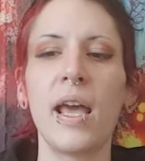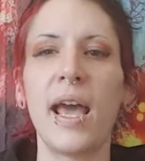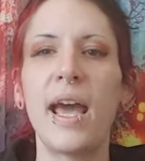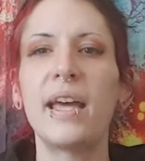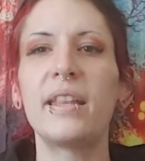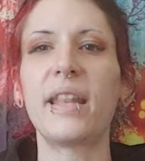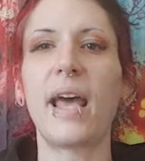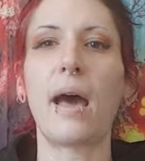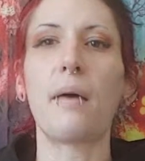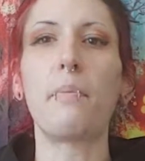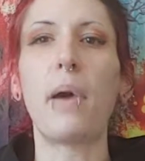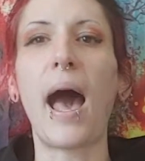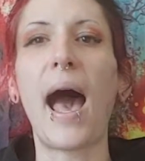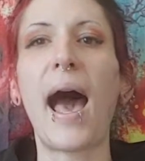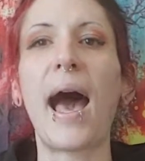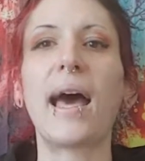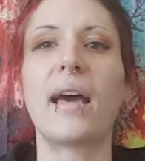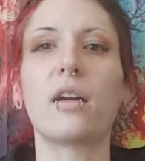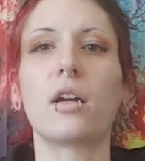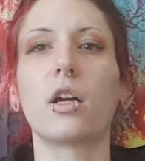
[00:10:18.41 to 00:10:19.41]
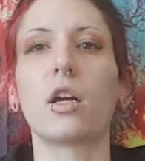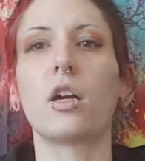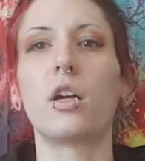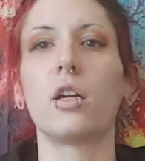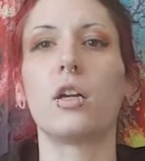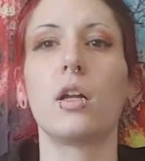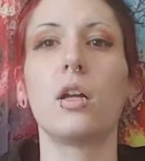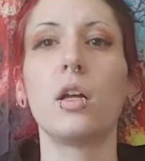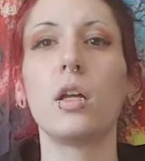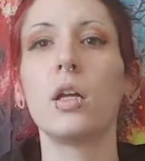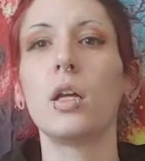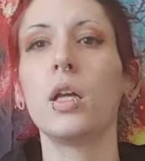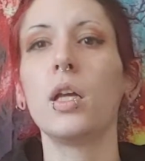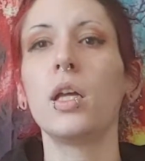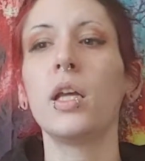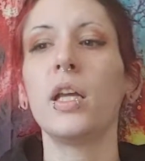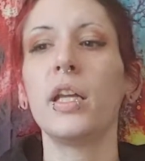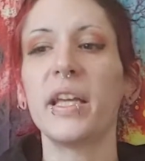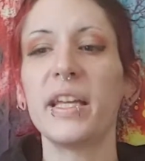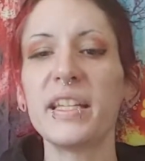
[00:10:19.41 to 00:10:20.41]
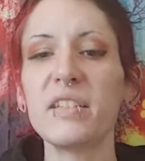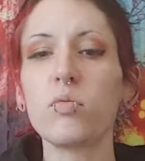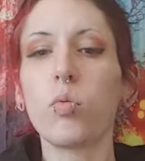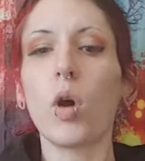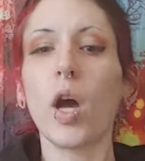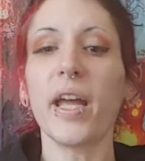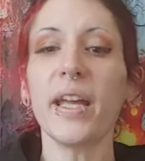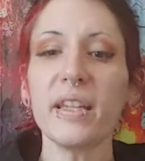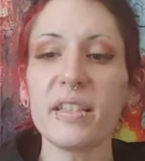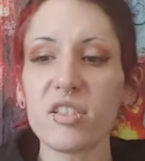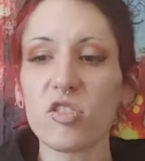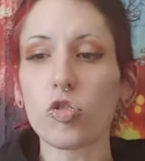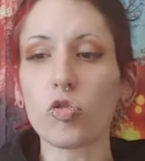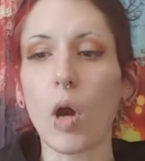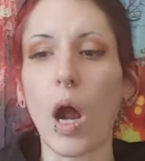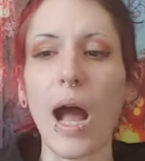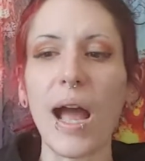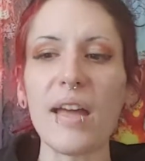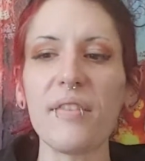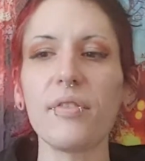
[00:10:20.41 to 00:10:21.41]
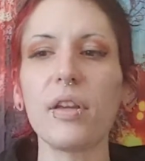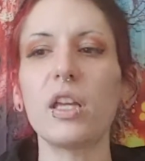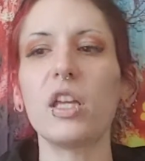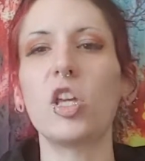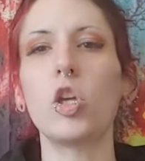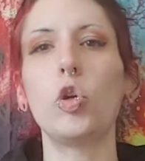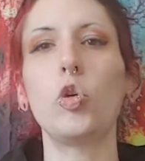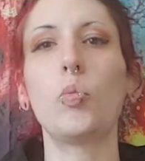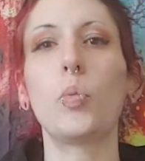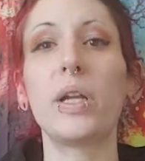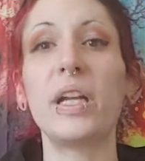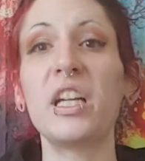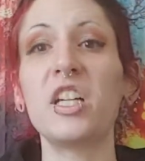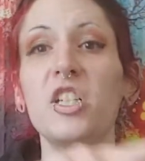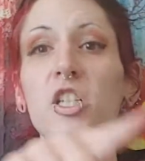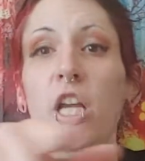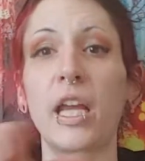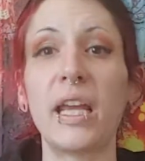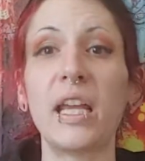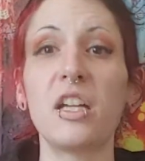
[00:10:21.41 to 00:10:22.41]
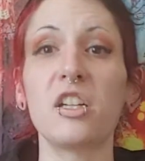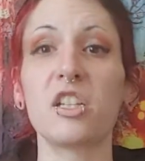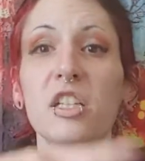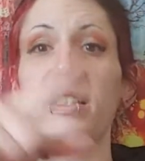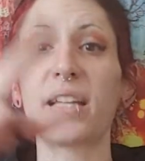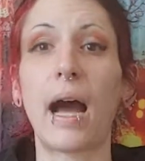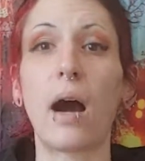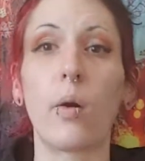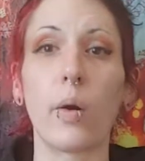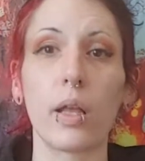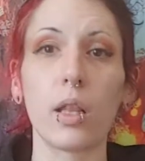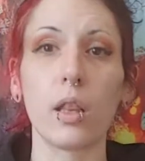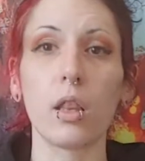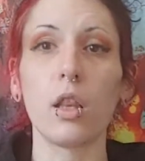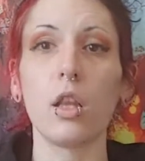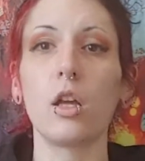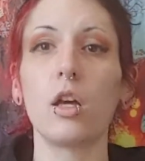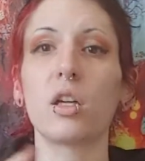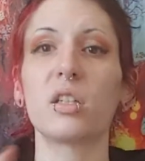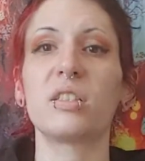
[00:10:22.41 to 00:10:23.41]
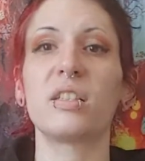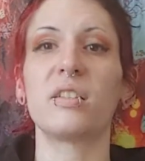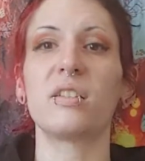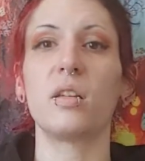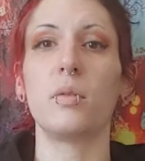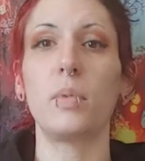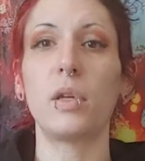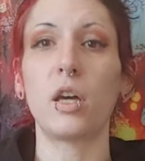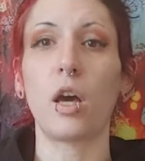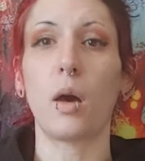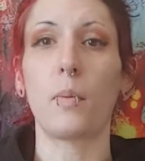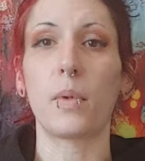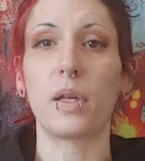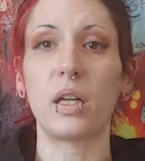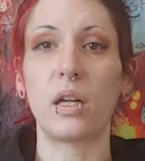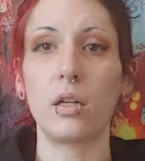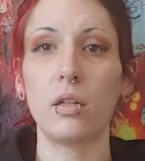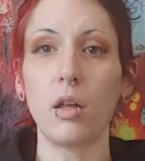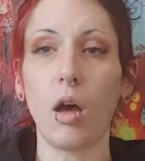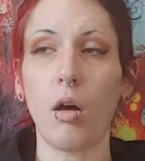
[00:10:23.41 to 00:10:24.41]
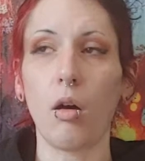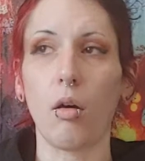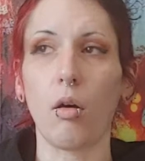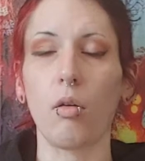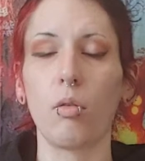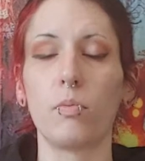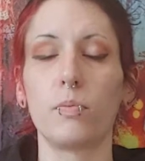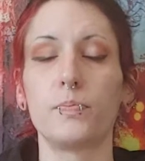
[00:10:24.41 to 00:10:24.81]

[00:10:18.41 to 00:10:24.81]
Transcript: And that pattern is what is driving you, but it changes how it looks as you become an adult.